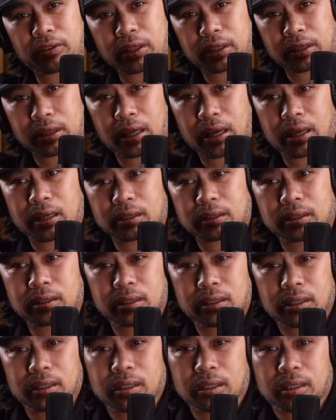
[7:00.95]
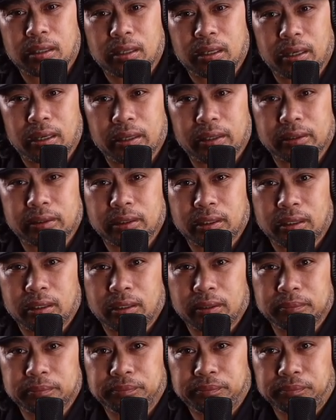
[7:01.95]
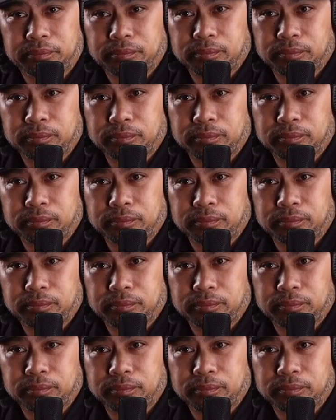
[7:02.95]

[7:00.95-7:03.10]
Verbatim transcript: like that, and um,